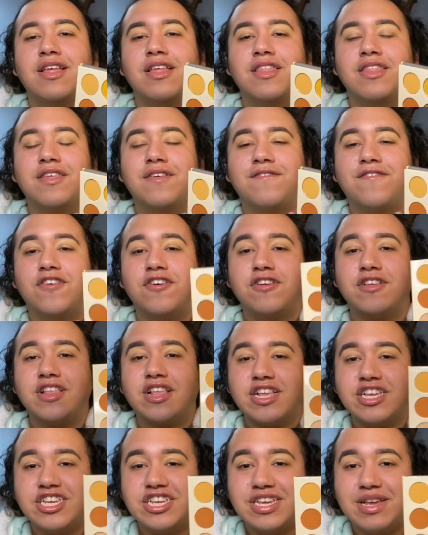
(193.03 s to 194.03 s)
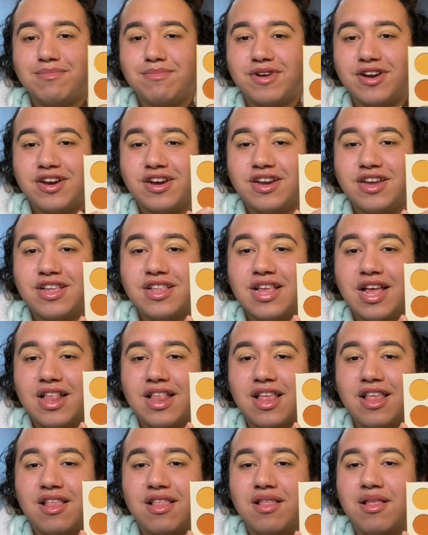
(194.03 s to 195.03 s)
The first shimmer, it's like
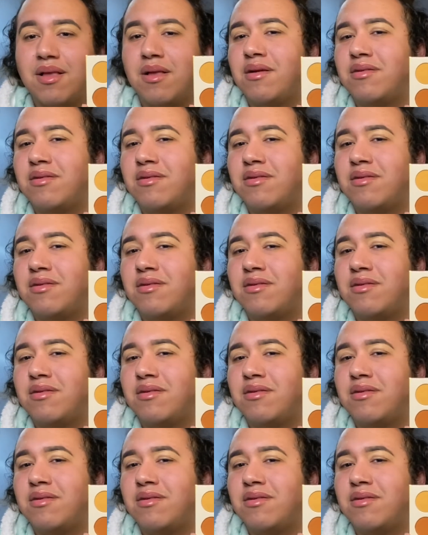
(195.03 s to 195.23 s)
this